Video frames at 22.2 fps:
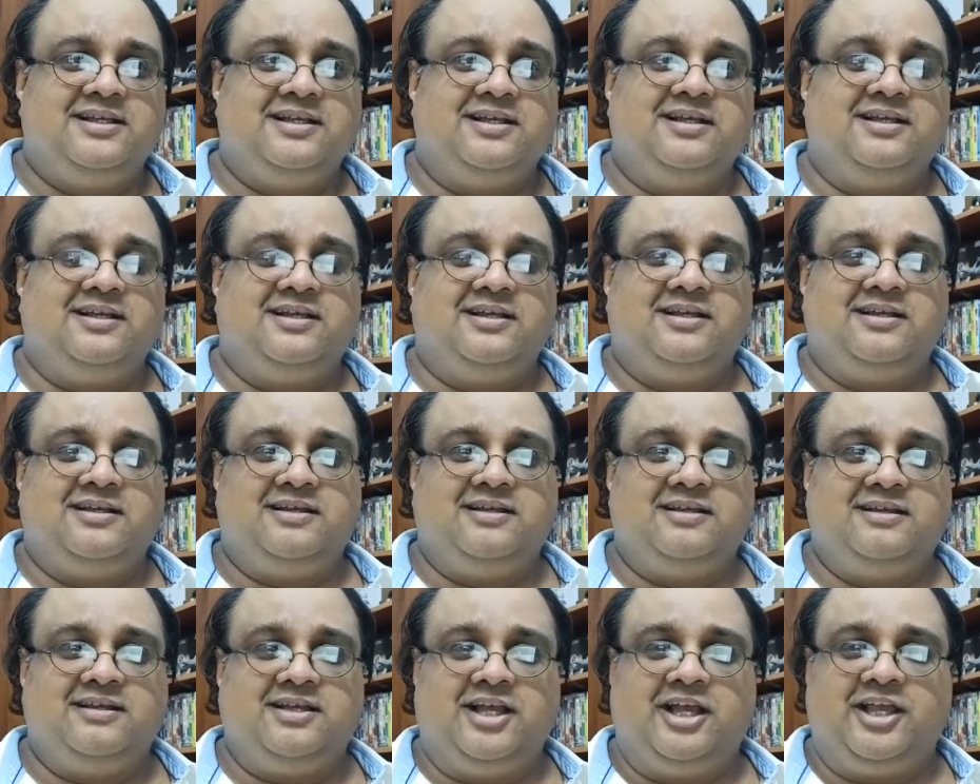
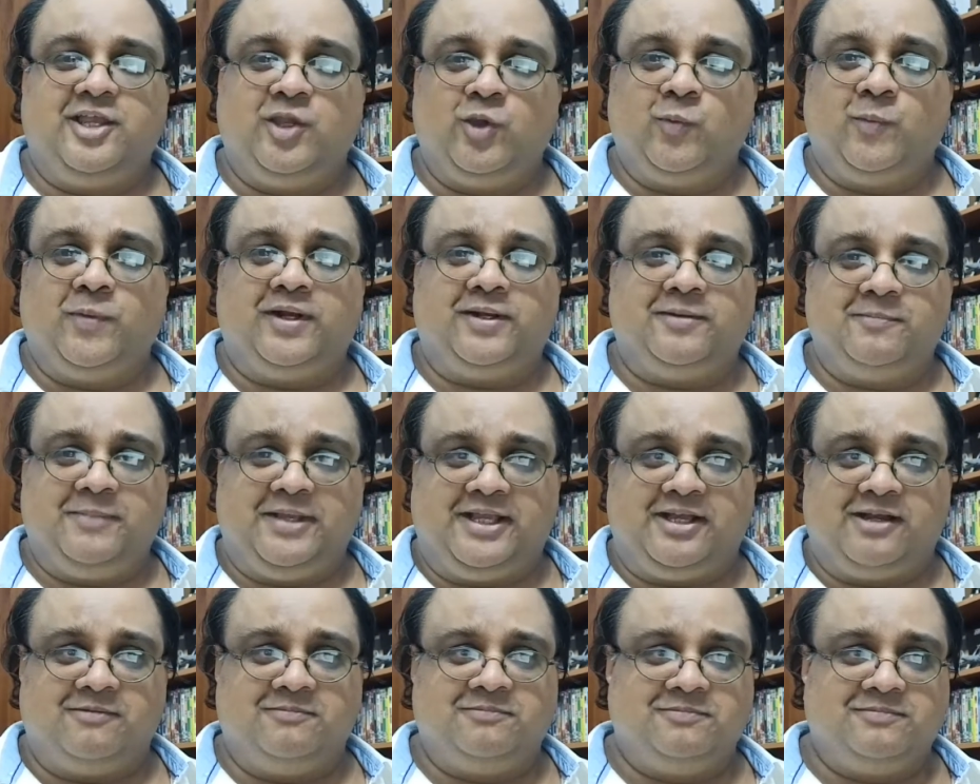a human
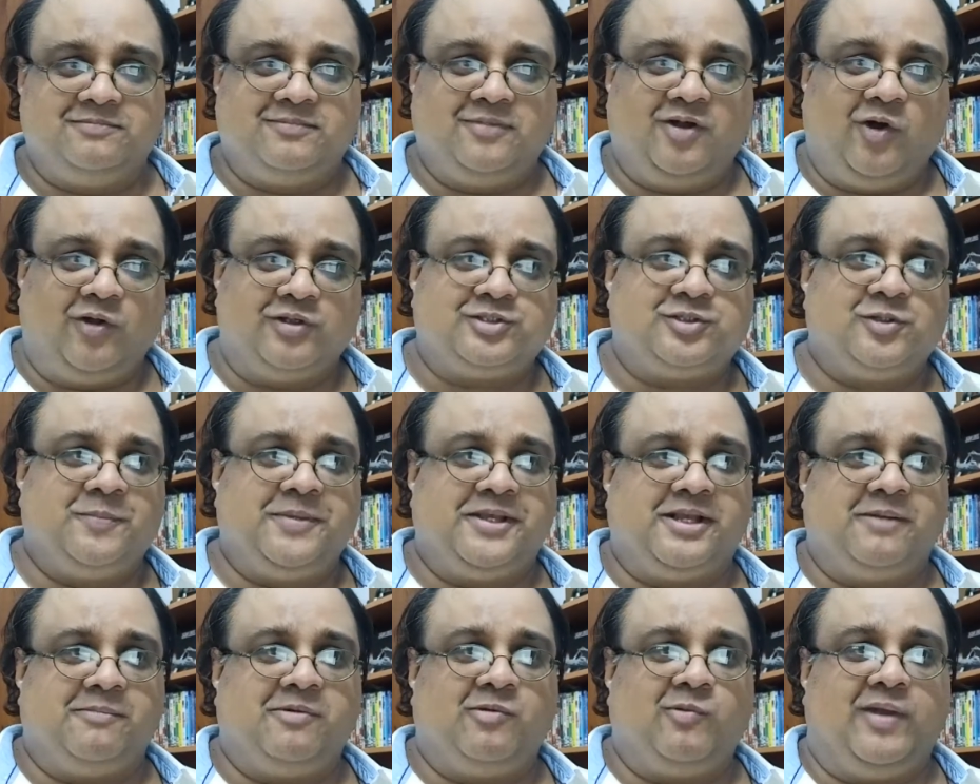become
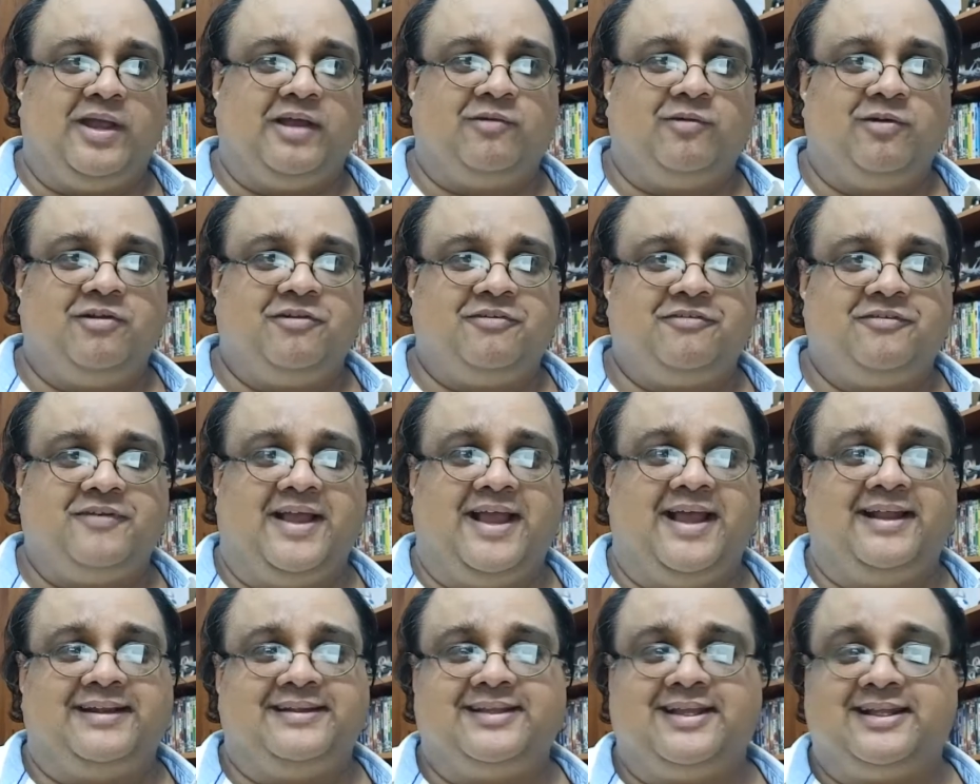a werewolf,
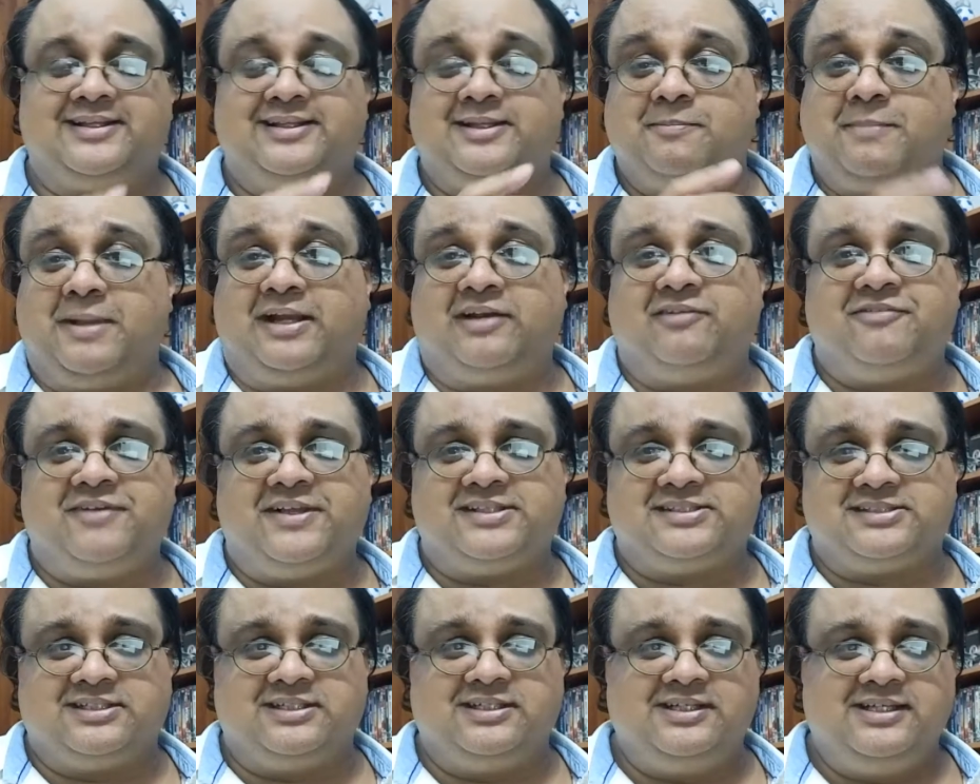and that the
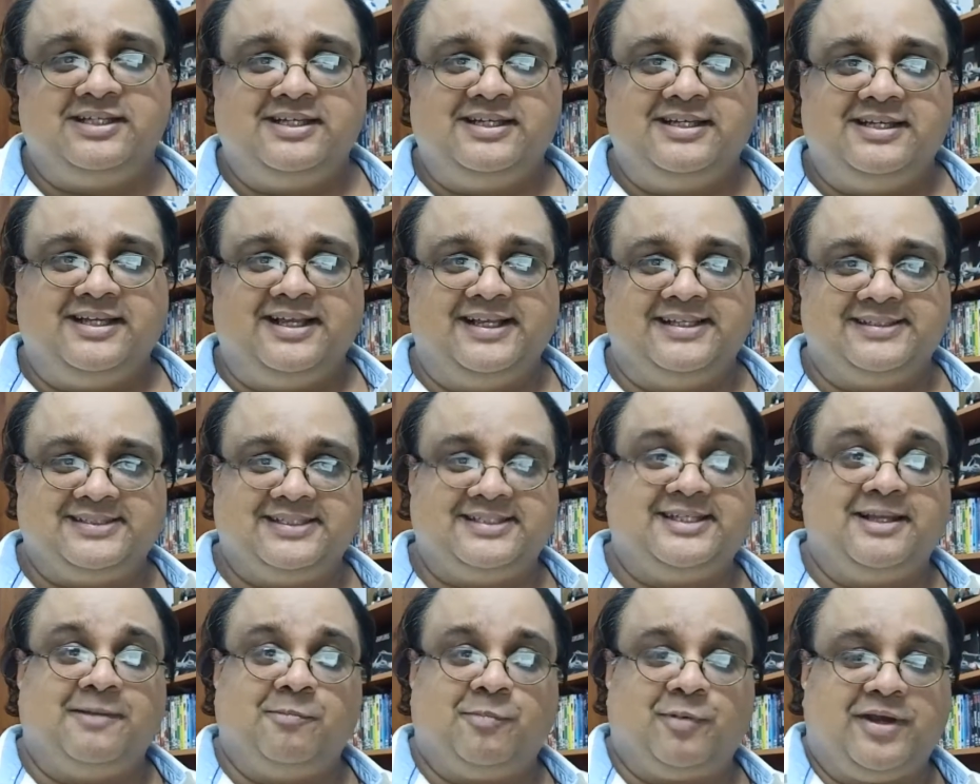Manifesta is a
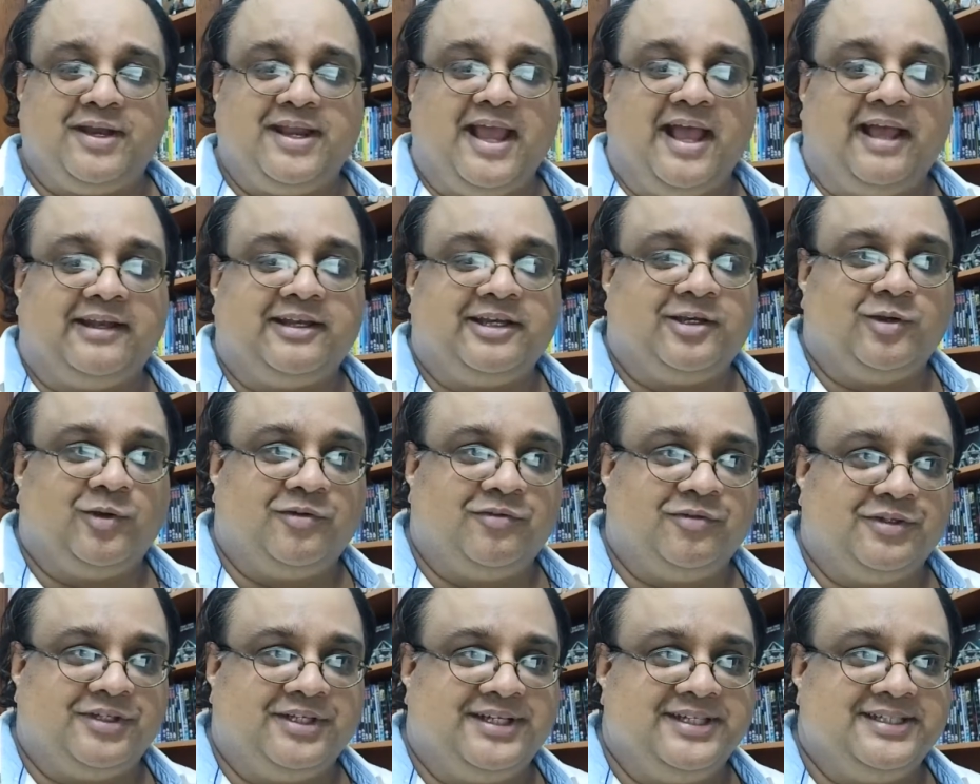temporary antidote
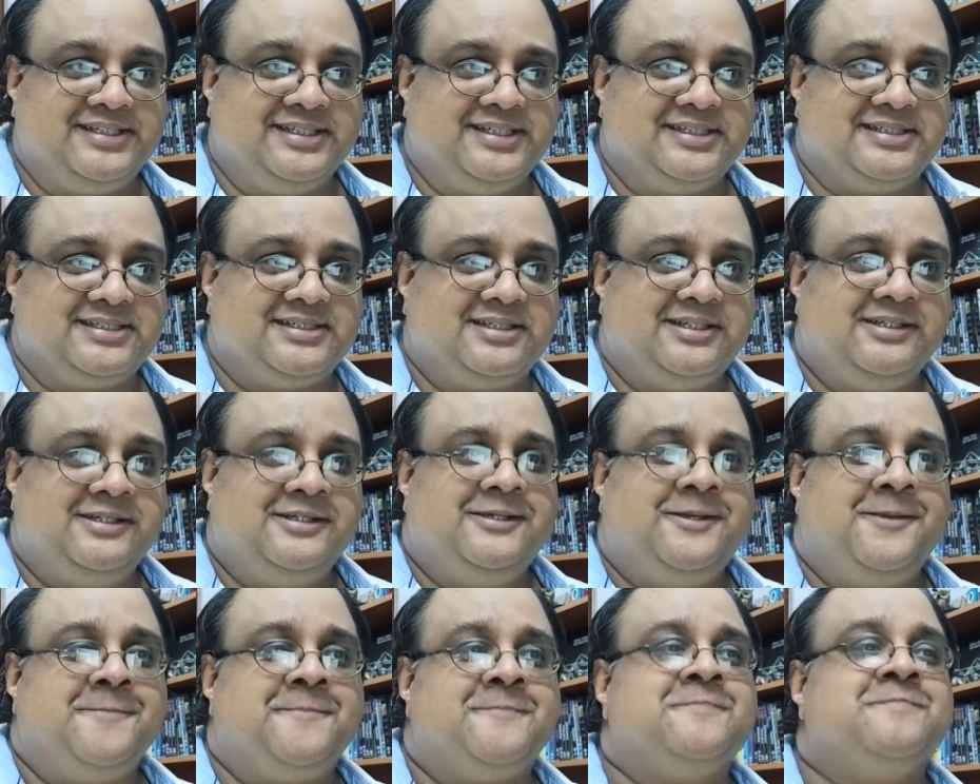for the disease.
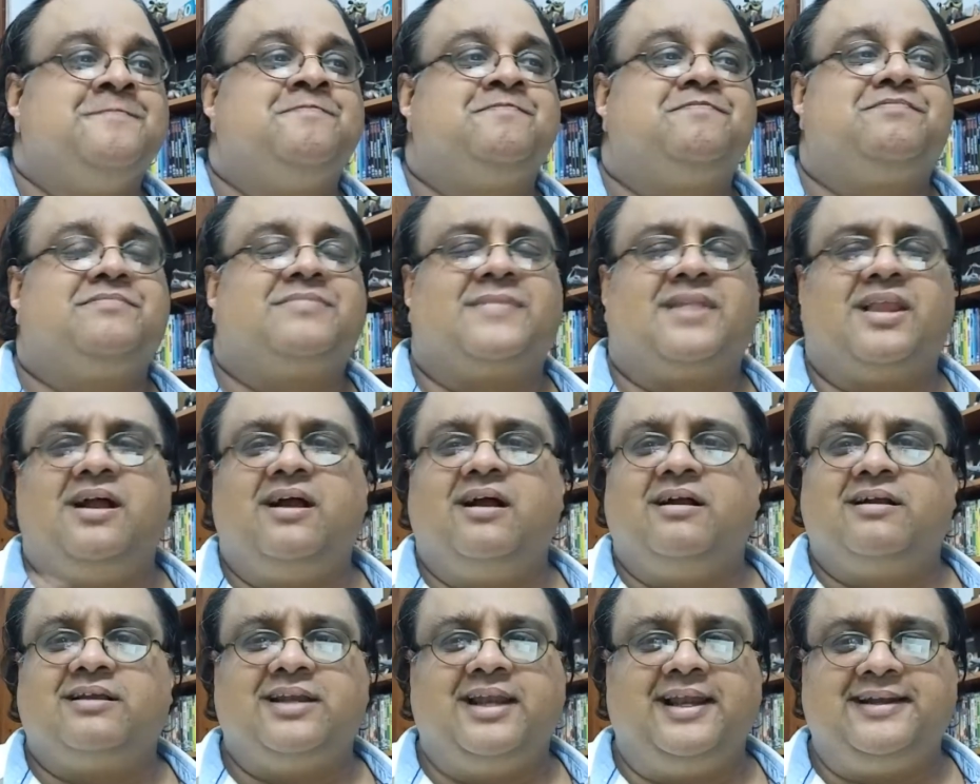
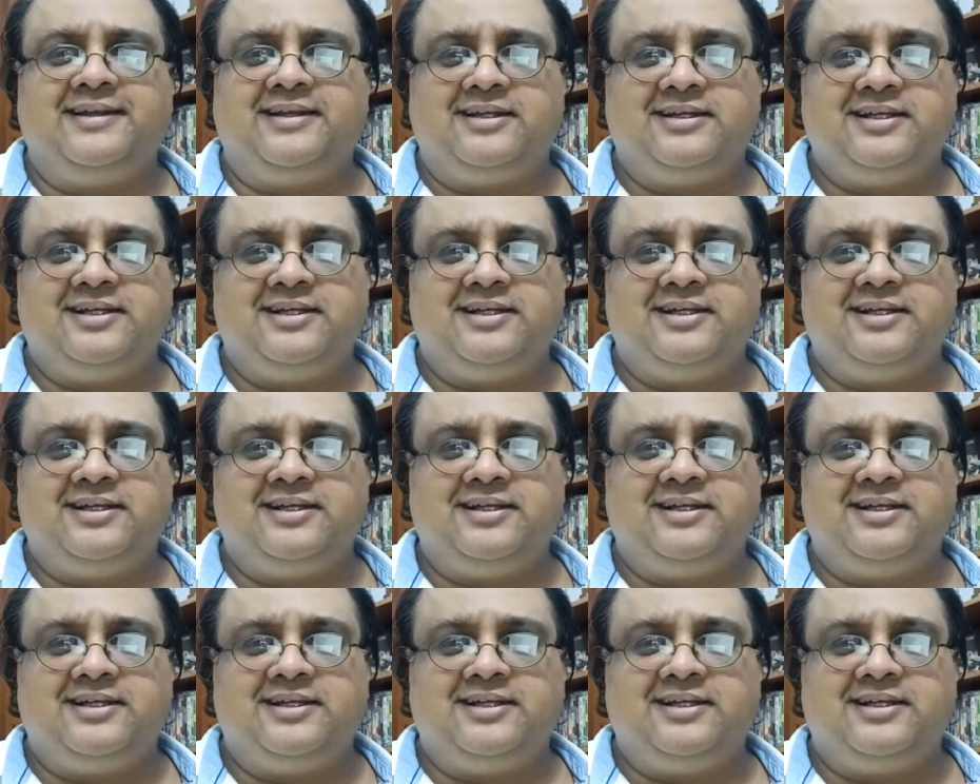Glendon